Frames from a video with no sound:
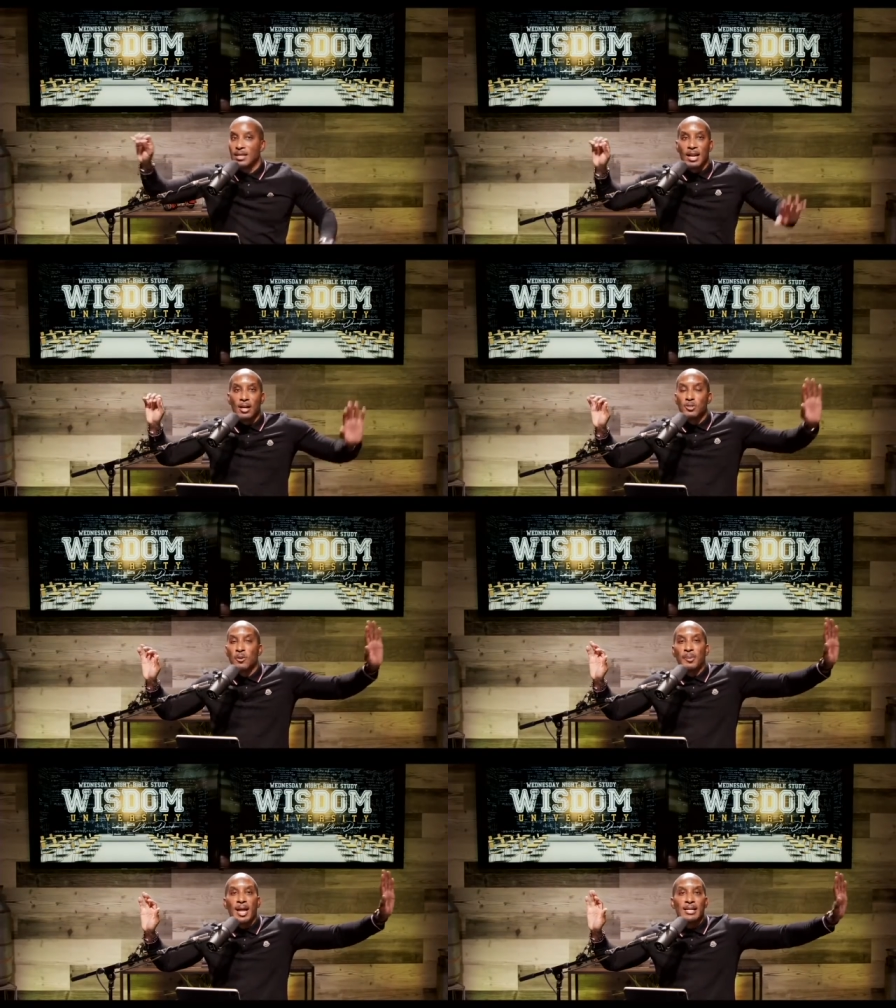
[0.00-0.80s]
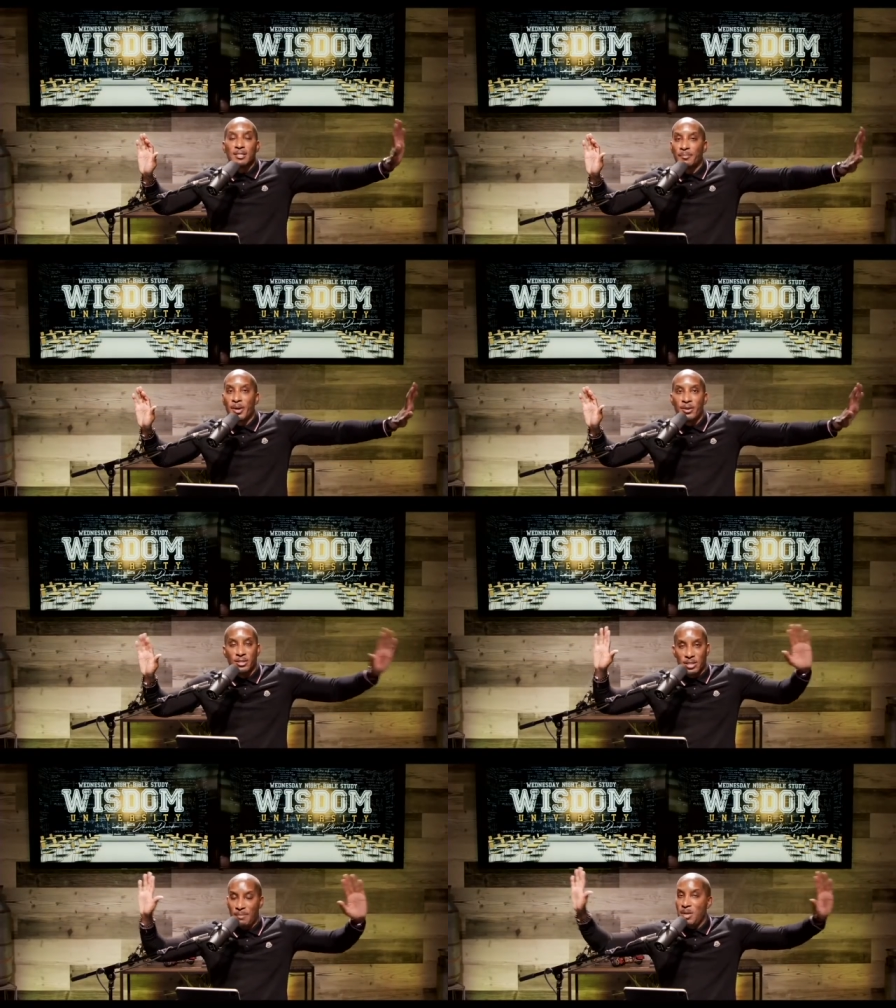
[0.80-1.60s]
that also applies to
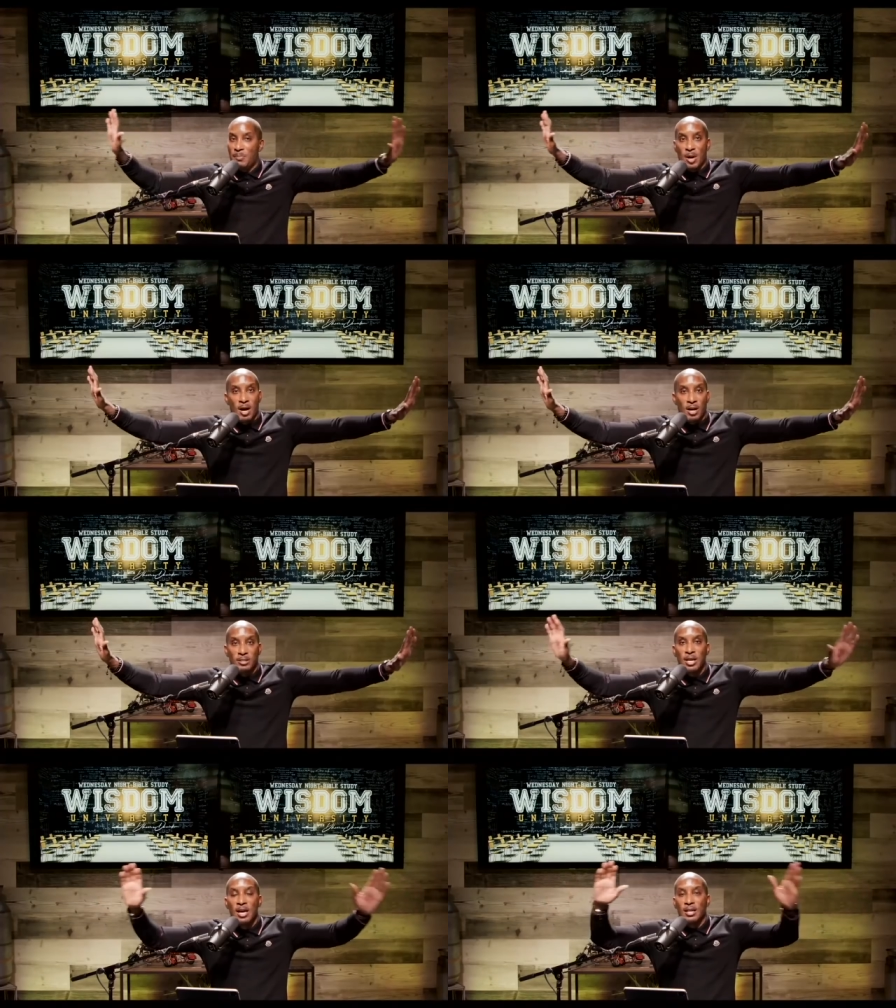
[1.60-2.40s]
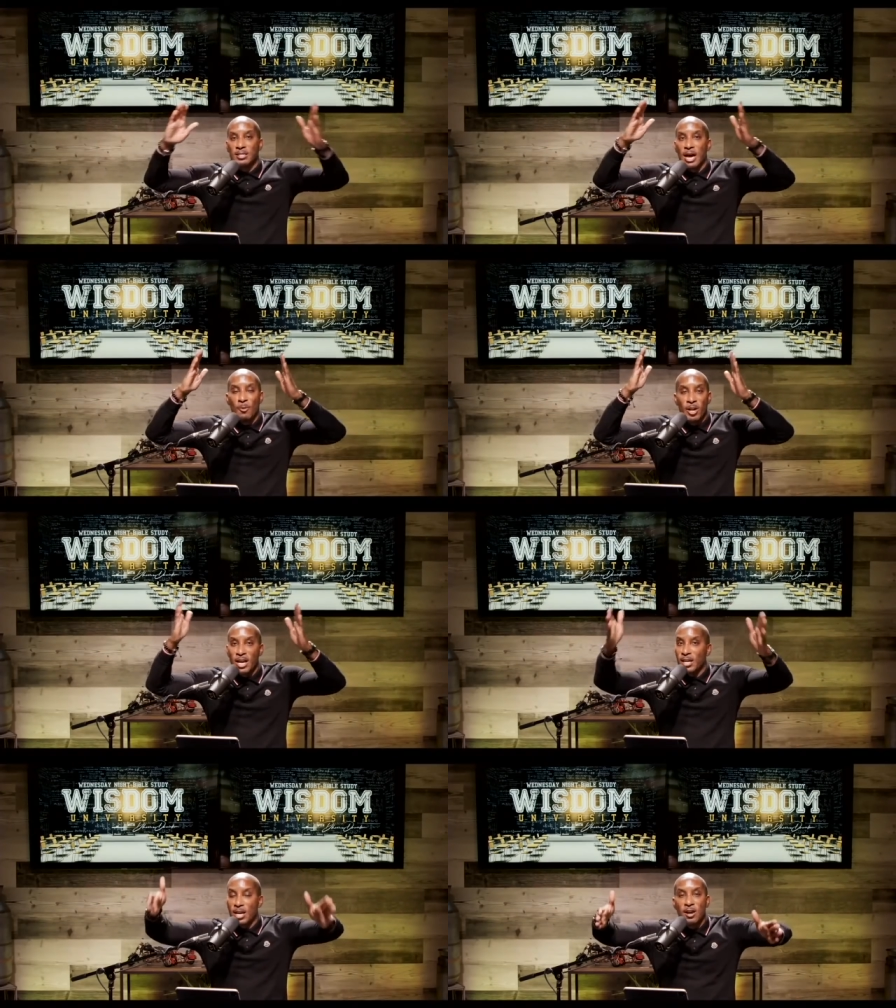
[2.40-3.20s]
burdens. Let me pause because I want to
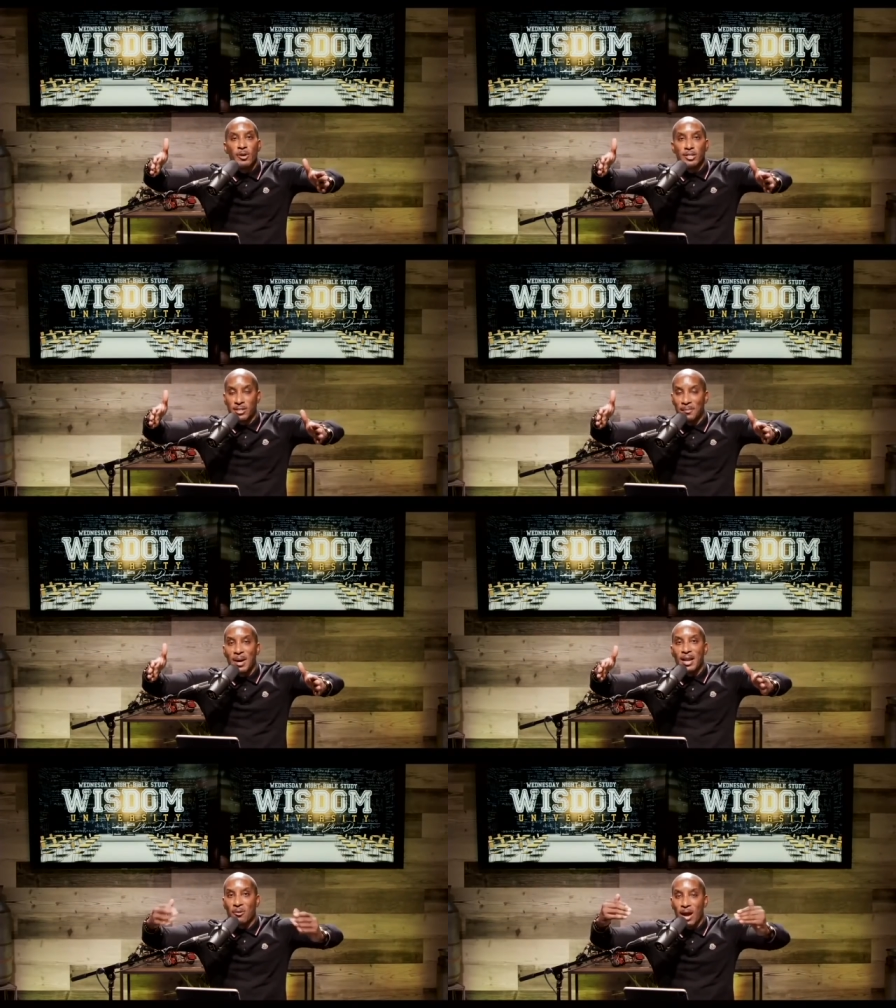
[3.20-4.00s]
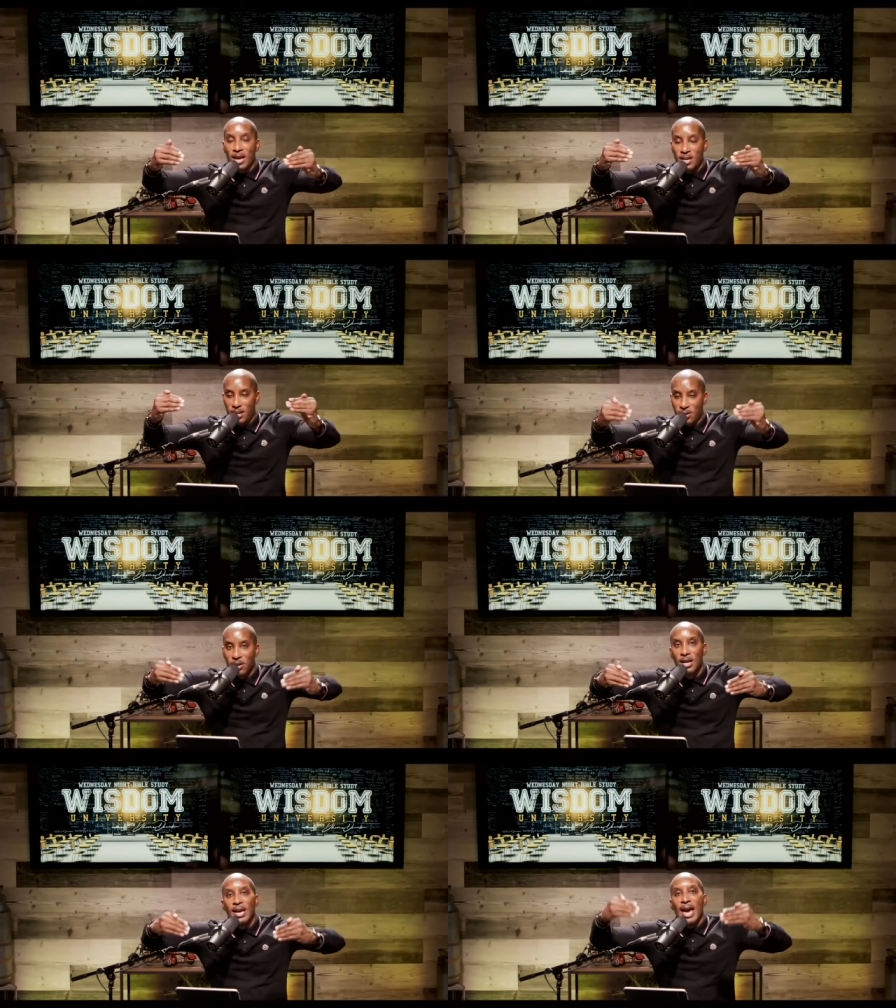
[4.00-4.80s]
encourage somebody right here
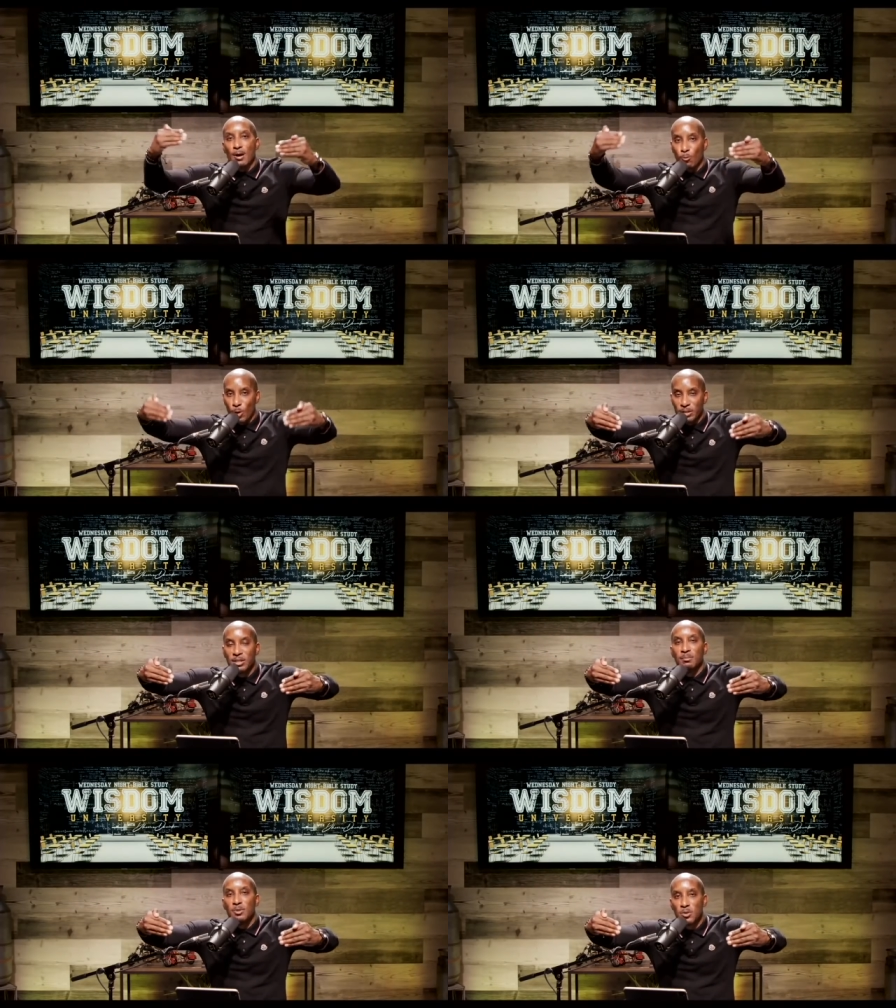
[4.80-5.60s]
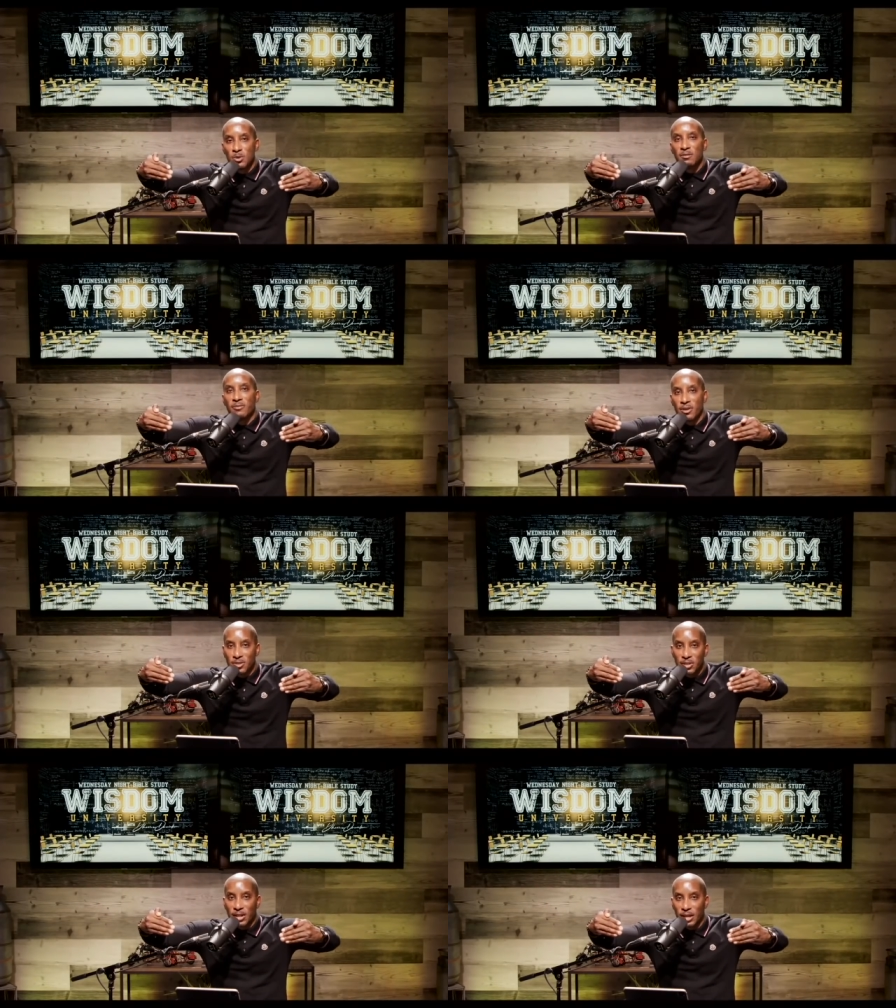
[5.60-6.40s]
at Wisdom
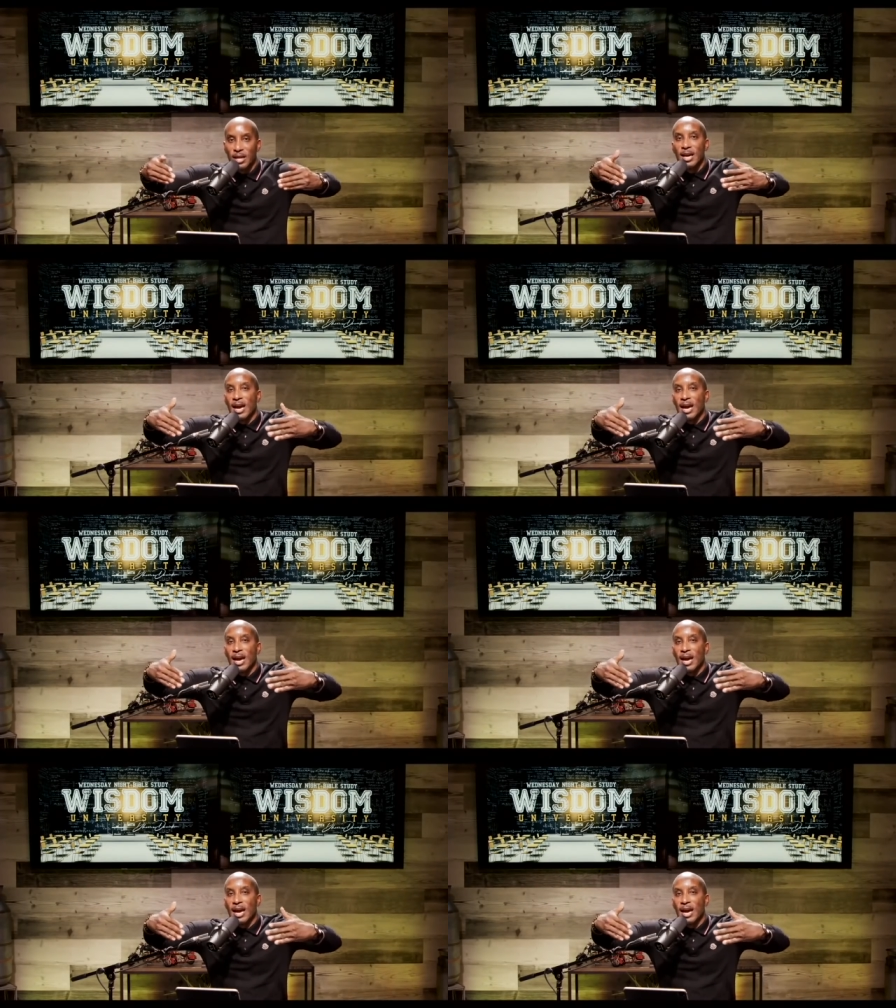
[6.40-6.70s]
University,